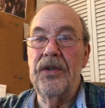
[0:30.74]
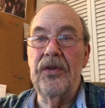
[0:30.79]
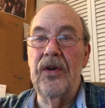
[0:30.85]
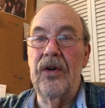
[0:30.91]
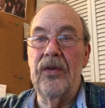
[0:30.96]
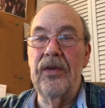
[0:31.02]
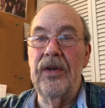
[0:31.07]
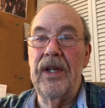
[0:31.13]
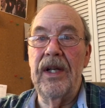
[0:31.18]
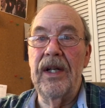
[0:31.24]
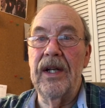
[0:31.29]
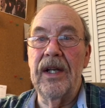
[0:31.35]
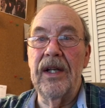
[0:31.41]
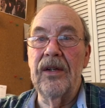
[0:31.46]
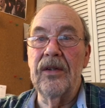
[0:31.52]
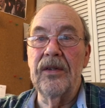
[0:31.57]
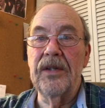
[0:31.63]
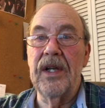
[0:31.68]
don't need a
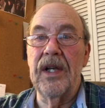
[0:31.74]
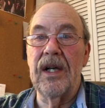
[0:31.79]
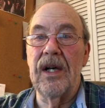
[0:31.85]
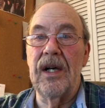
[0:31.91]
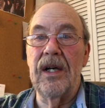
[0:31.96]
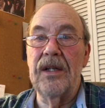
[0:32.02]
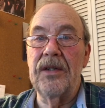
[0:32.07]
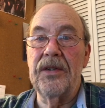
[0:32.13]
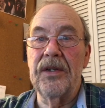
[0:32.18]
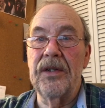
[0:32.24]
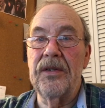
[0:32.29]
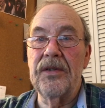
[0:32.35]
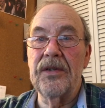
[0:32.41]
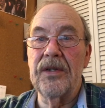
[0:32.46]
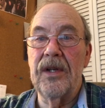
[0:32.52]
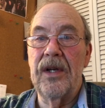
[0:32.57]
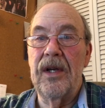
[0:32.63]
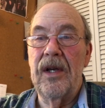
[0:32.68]
guilty
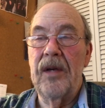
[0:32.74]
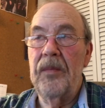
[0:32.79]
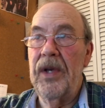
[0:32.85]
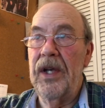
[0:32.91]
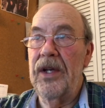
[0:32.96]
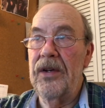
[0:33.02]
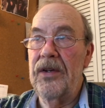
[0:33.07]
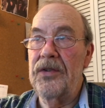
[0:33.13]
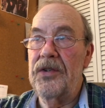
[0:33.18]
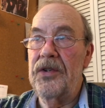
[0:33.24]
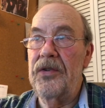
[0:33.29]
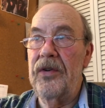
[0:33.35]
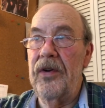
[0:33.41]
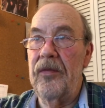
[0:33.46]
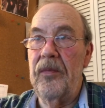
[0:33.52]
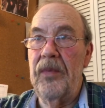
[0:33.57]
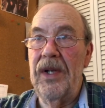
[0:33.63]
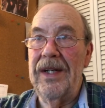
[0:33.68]
conscience because you
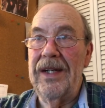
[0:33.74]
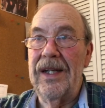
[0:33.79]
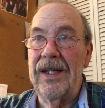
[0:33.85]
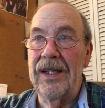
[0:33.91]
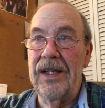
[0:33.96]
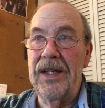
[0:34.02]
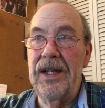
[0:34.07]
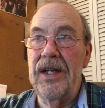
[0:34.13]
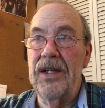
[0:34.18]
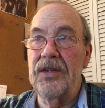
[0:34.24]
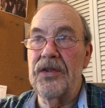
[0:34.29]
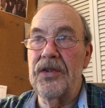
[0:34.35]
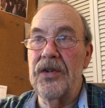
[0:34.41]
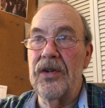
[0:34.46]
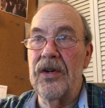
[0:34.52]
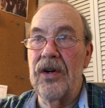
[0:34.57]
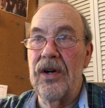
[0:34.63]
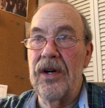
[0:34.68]
have been cleansed.
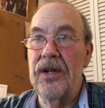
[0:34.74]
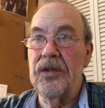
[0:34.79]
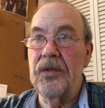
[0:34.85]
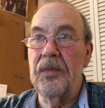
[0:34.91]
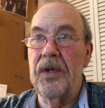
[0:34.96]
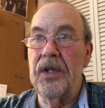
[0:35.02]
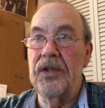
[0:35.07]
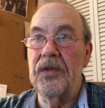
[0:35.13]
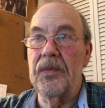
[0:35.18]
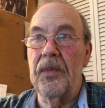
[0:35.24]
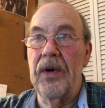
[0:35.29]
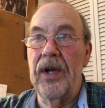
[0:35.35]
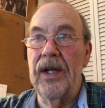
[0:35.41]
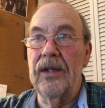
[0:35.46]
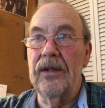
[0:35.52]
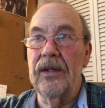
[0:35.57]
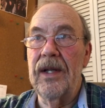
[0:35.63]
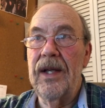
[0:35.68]
Your heart has been
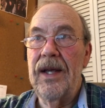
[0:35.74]
sprinkled.